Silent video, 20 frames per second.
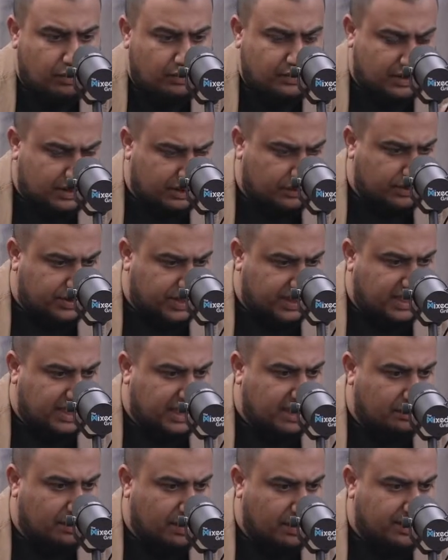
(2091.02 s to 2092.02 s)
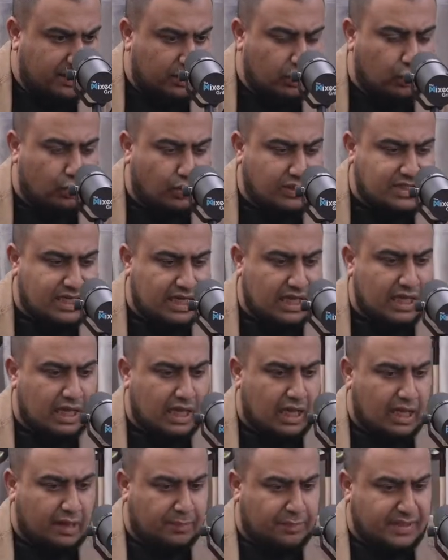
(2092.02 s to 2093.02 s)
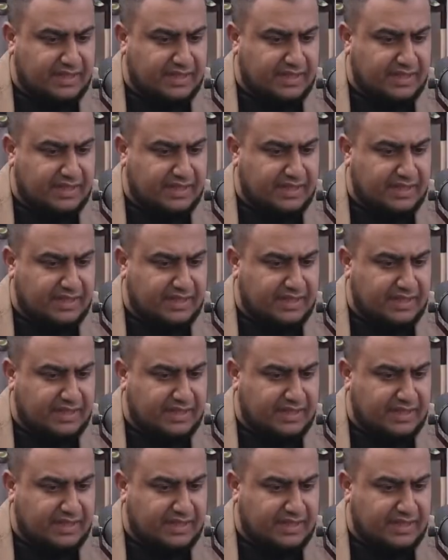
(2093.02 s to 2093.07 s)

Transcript: that you were thinking about it, or was it a